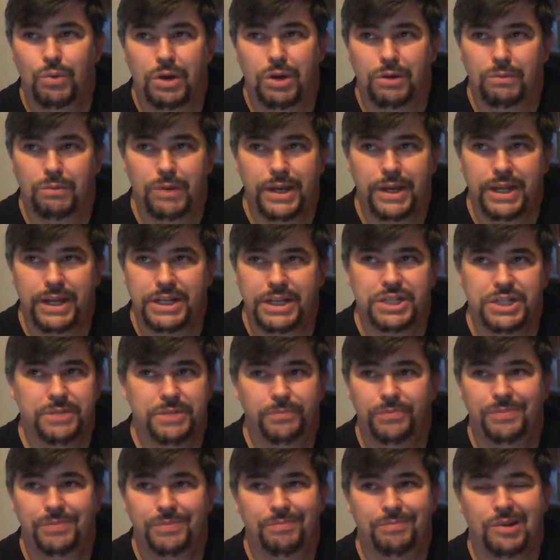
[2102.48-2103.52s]
rich,
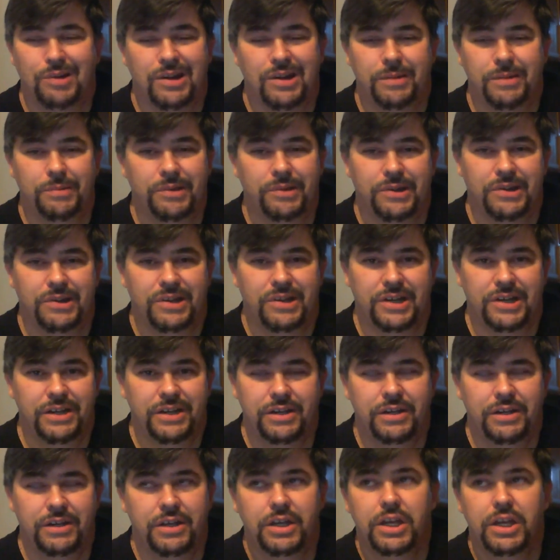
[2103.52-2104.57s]
probably not.
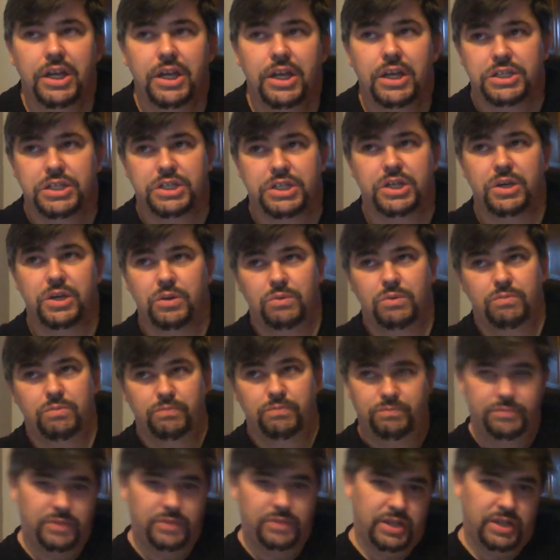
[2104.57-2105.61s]
So
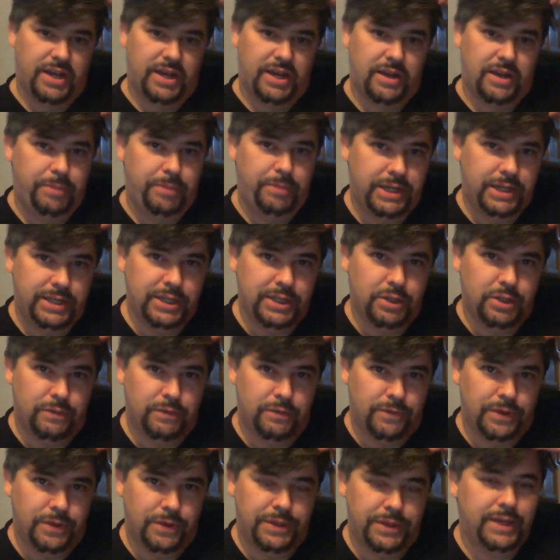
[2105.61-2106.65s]
not a big deal for
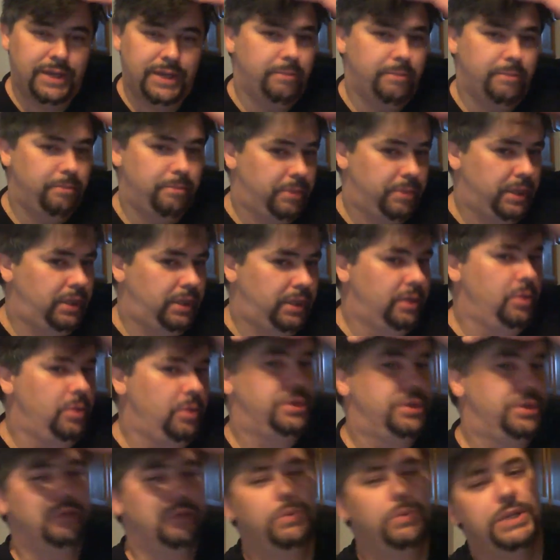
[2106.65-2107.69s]
them. But Luther
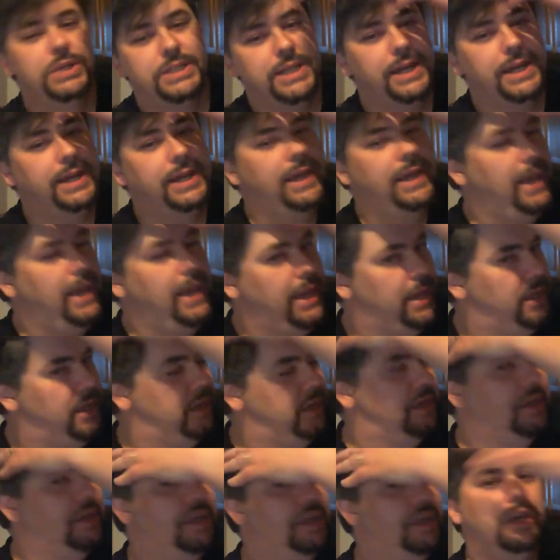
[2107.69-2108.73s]
was like, hey,
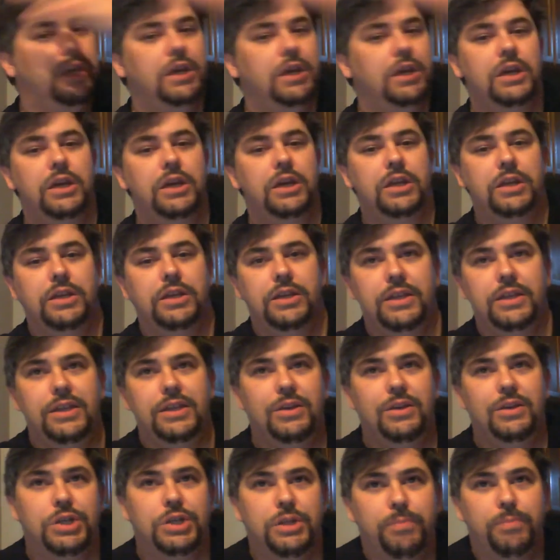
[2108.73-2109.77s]
you
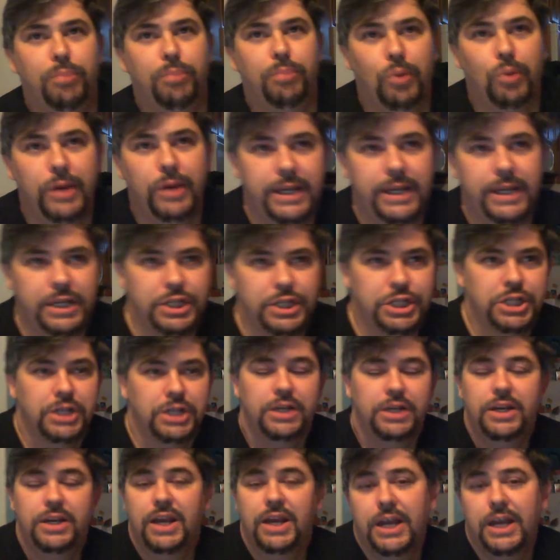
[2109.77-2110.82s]
should preach,
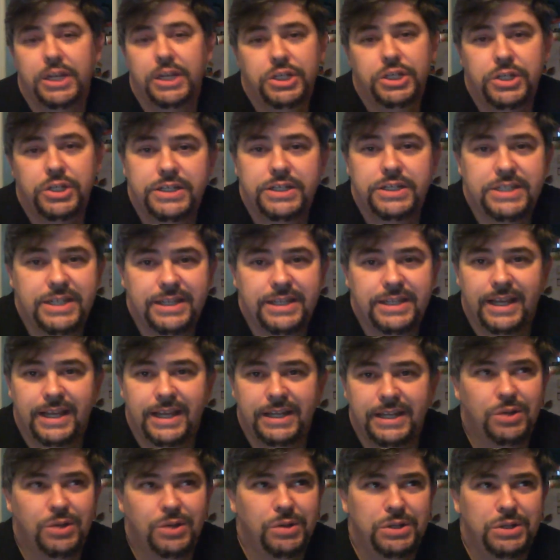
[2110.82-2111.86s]
not just in like,
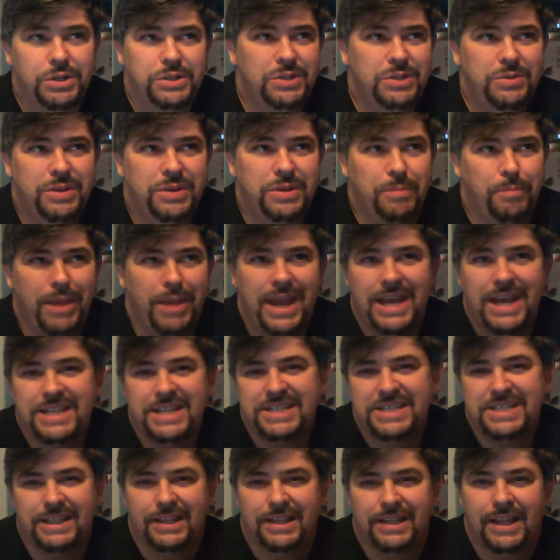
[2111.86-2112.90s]
don't just do the mass in
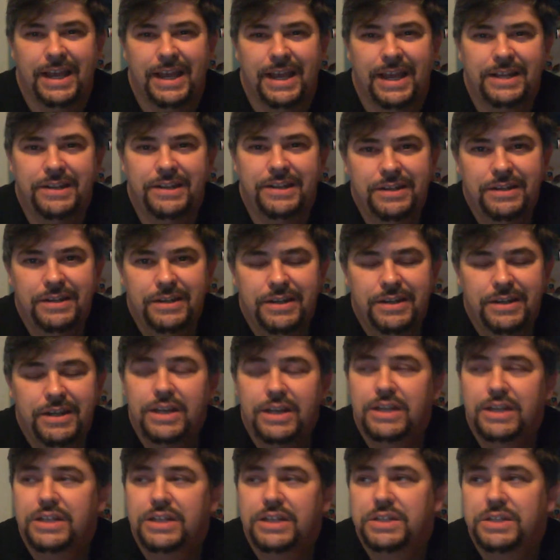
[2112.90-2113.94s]
Latin.
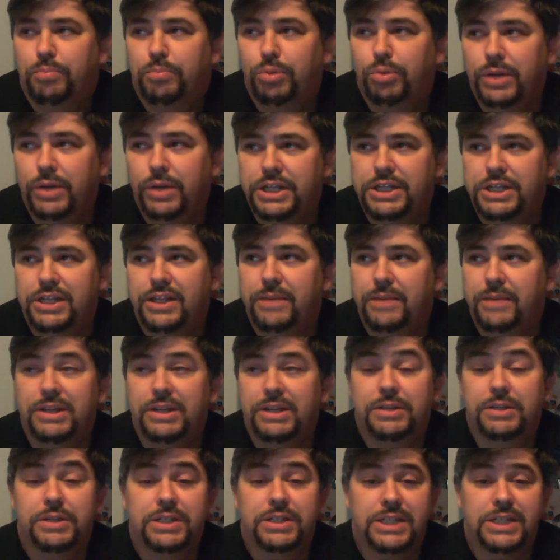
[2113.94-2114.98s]
Just preach to them and
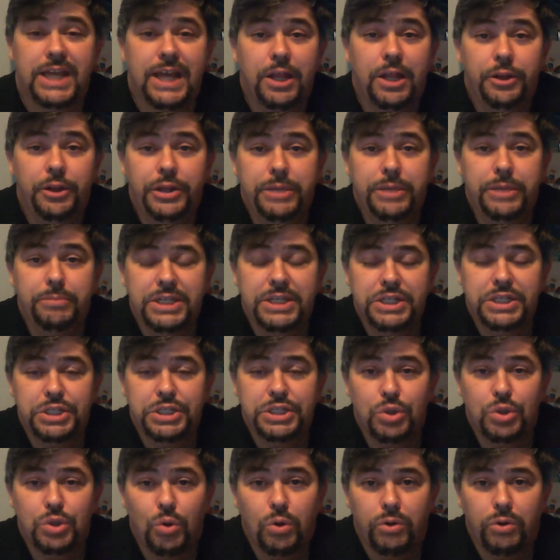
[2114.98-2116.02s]
tell them the
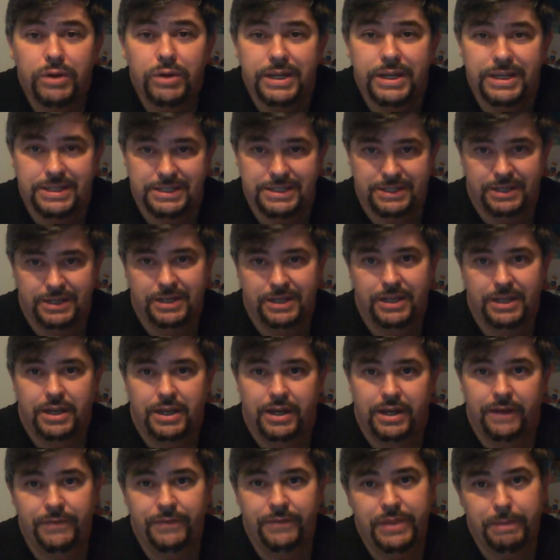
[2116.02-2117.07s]
stories
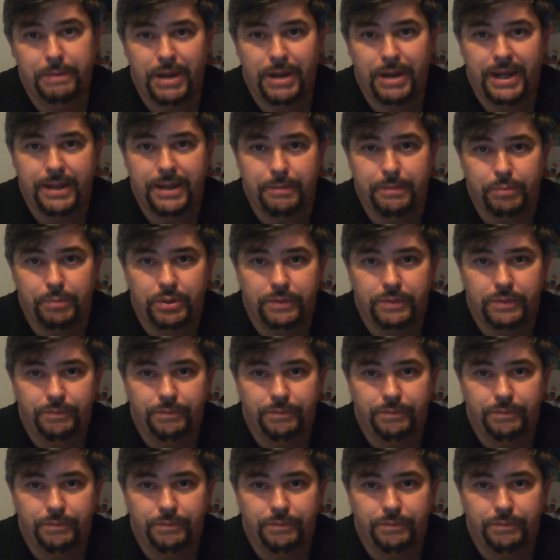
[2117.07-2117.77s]
of the Bible.